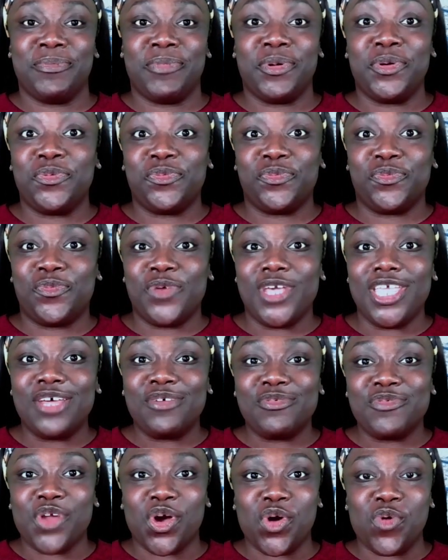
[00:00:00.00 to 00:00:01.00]
but we
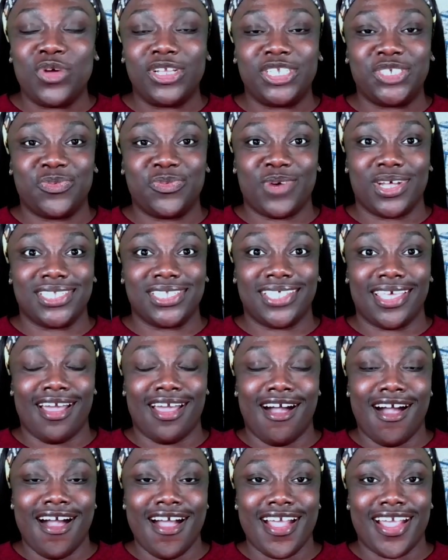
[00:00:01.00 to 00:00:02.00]
don't know which ones
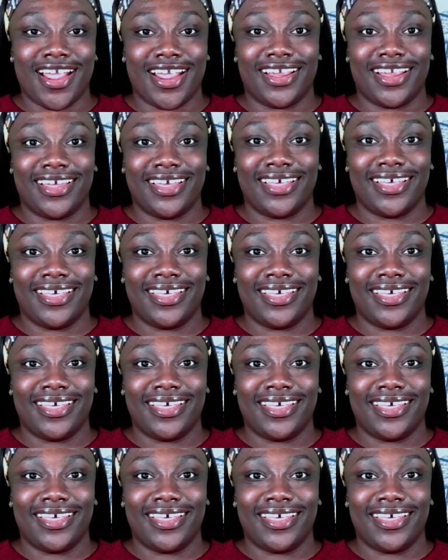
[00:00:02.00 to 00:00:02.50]
they are.